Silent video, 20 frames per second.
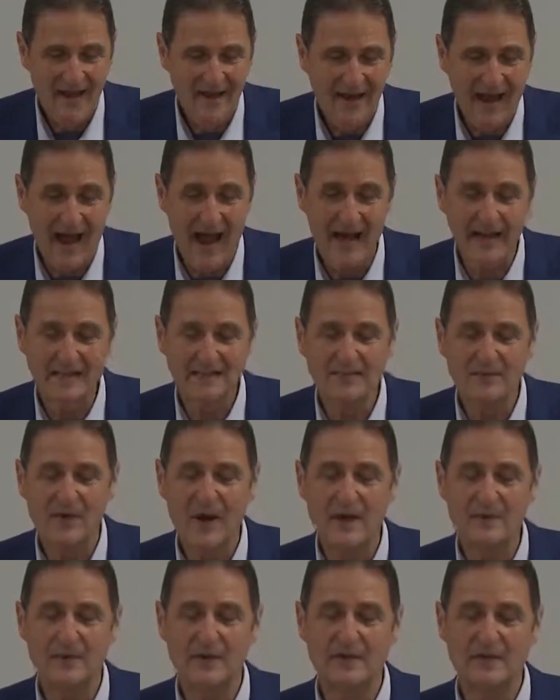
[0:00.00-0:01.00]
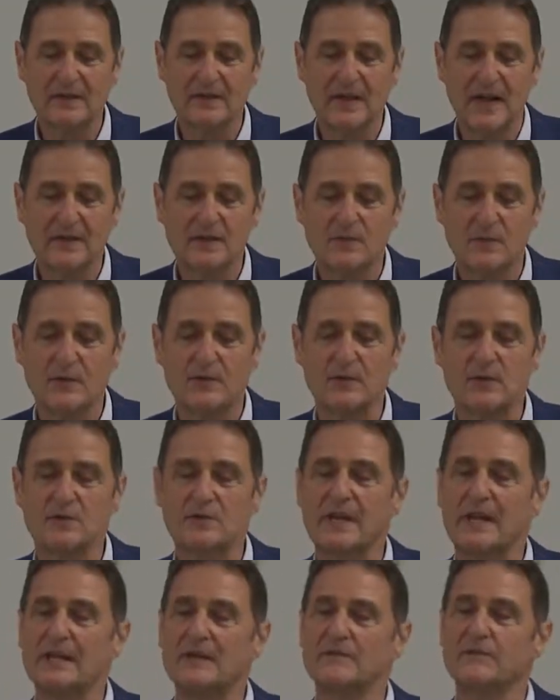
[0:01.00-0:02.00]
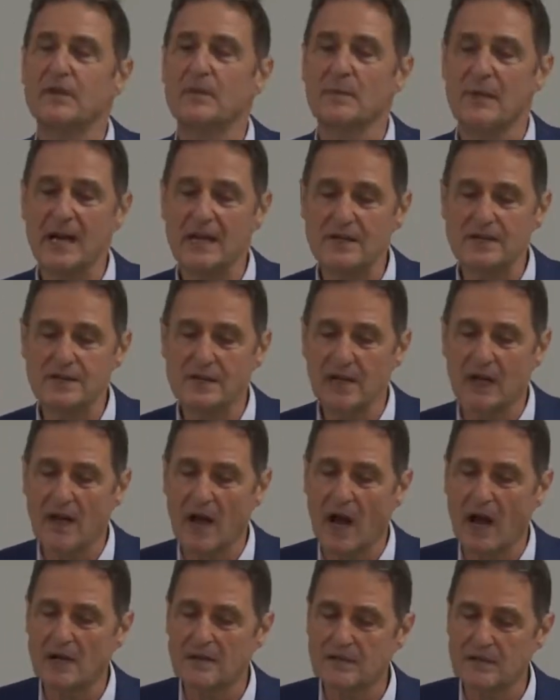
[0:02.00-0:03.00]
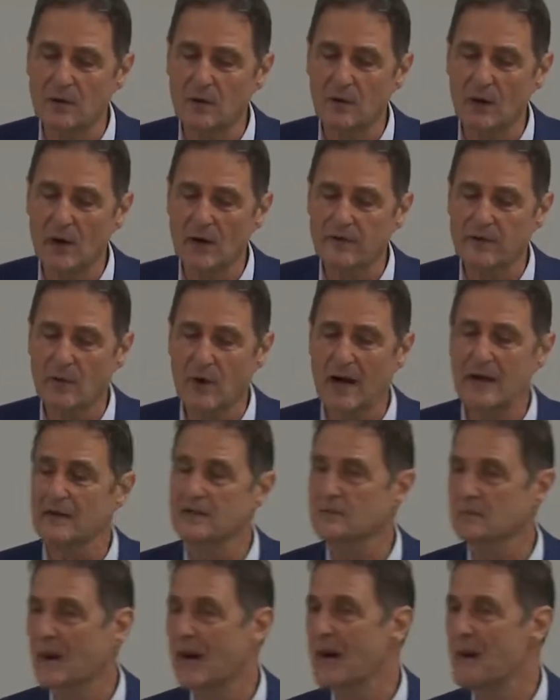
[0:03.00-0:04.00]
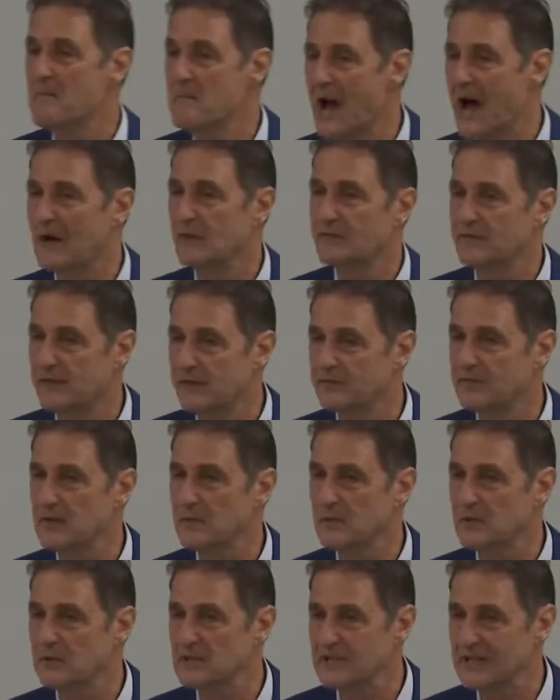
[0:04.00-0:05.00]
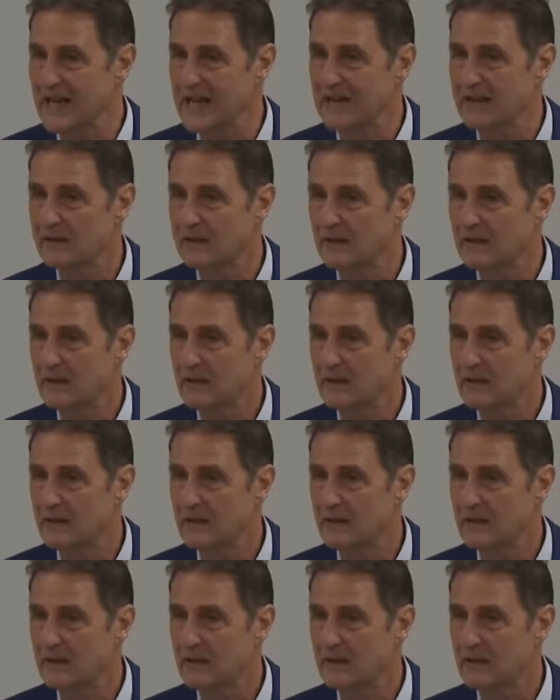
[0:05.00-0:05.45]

The highest fiber intakes reduced inflammation and osteoarthritis by about 50%.